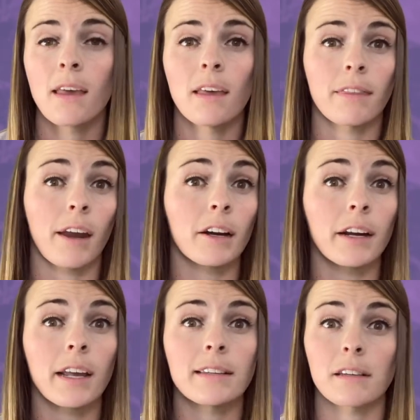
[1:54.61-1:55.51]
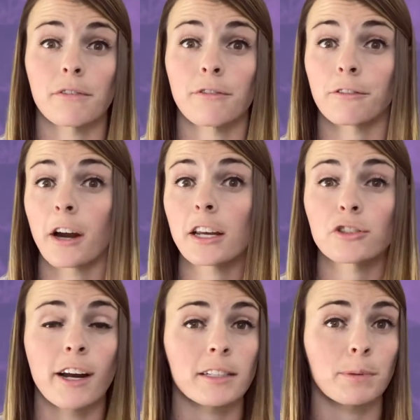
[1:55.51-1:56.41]
The area is a freight
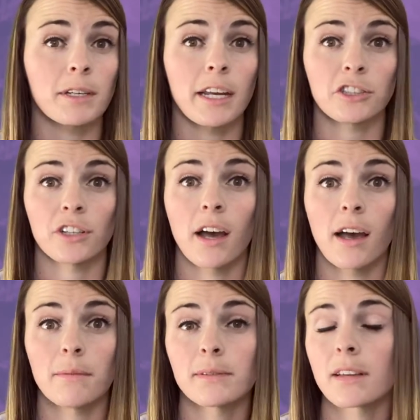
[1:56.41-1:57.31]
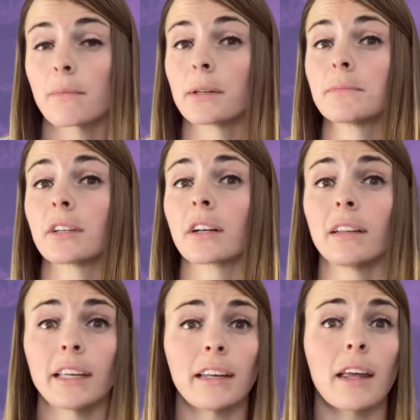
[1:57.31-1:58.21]
transportation hub. Suburbs are
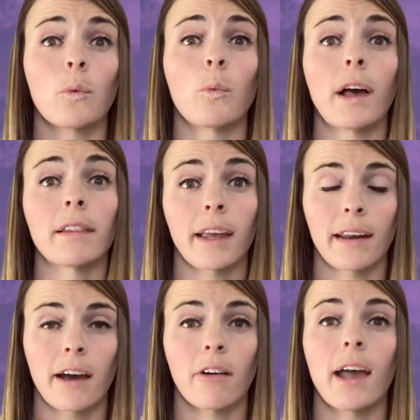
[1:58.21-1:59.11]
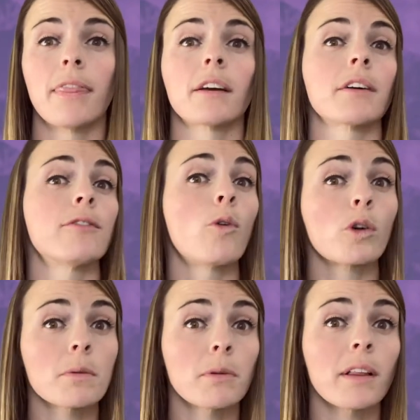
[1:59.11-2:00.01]
clean and well laid out, and they're
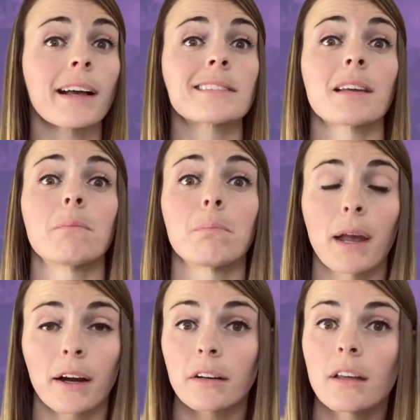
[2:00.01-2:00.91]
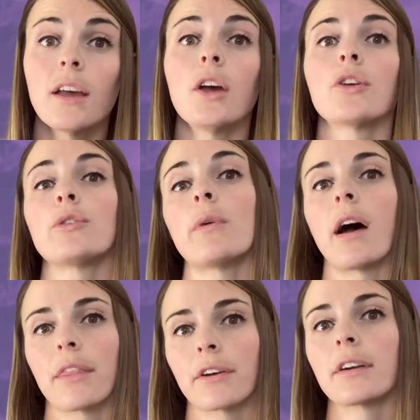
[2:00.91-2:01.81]
affordable as compared to
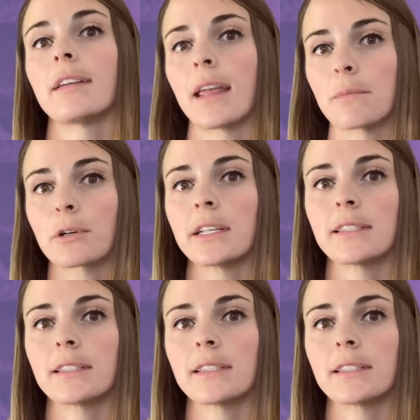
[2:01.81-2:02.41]
other neighboring